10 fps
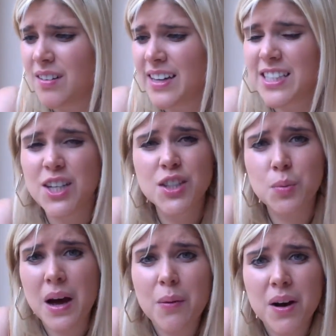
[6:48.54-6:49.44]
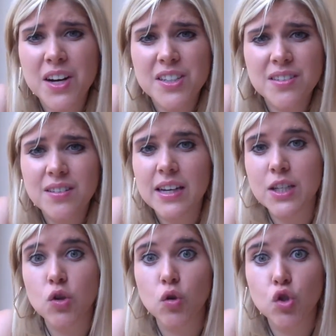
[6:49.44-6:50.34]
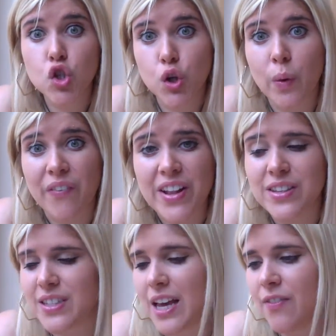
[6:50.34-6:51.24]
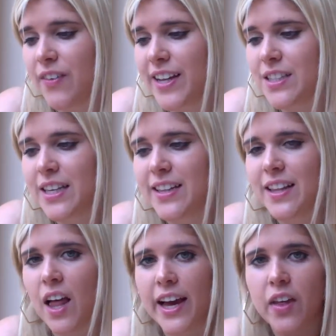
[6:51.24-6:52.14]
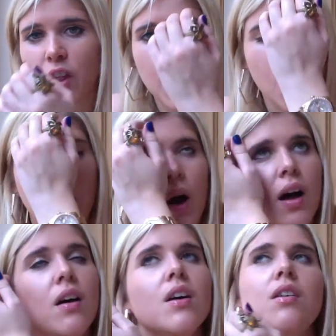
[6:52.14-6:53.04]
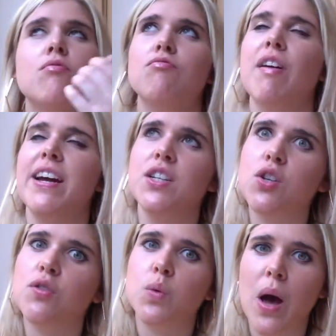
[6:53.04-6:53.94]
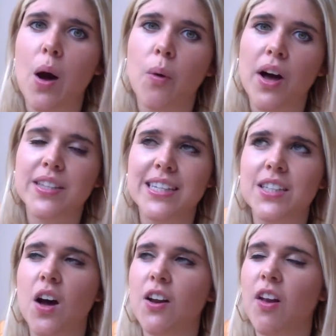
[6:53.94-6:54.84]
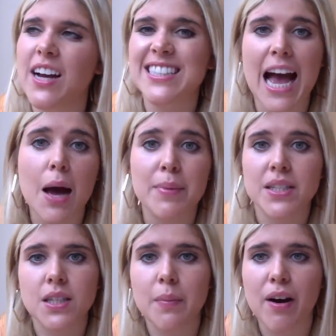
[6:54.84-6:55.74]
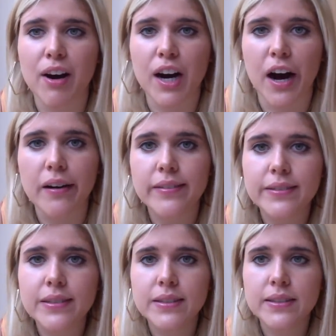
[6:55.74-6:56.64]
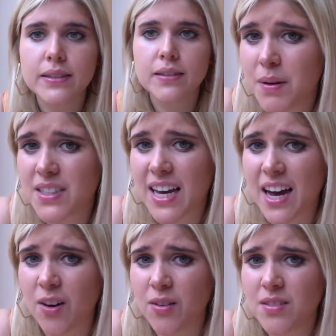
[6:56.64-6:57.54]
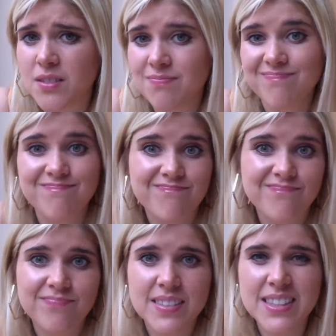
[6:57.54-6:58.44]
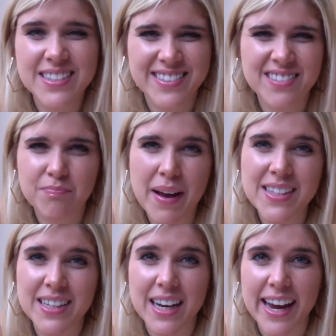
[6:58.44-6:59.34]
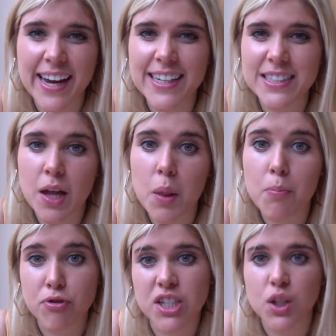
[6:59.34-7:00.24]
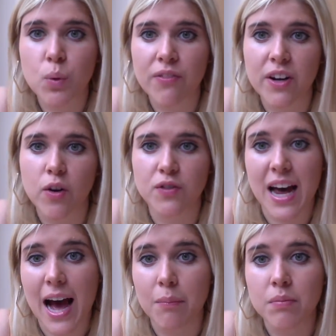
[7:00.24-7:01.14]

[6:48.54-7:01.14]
It's a good swear word. It's not too offensive. It's in like the lower range of swear words. It's kind of like damn is in America. Bloody hell. Basically, it's the British equivalent of damn.